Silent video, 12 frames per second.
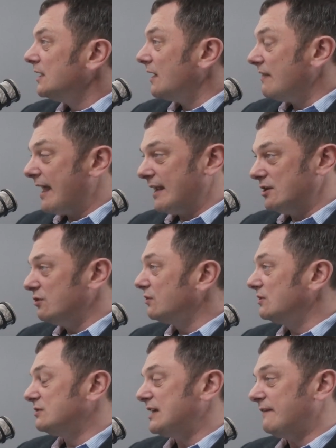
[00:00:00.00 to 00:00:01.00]
And then you
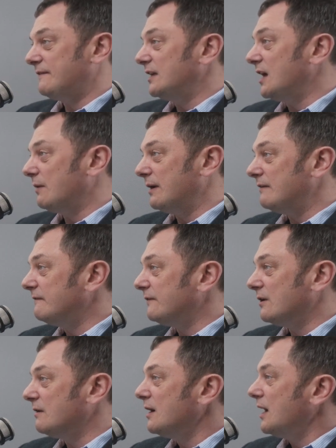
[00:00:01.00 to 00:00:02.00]
can definitely go in
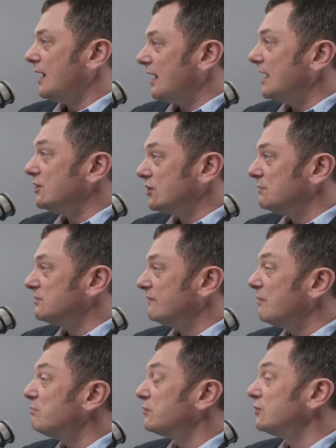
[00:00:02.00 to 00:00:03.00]
terms of
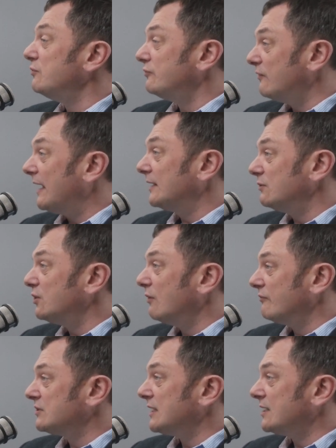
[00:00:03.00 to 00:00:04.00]
improved value
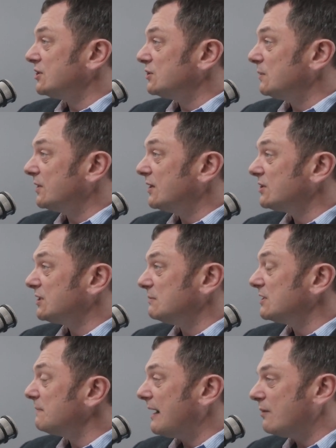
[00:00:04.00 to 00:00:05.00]
conversations with
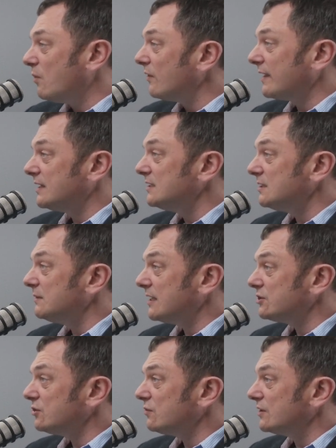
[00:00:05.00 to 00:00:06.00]
customers about what they can do with their
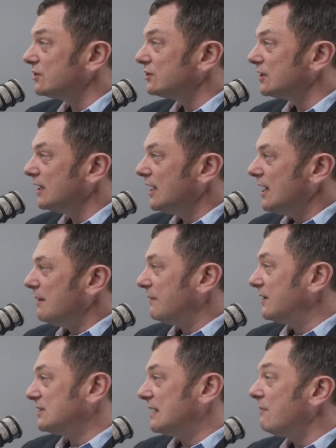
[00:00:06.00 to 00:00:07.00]
storage, because they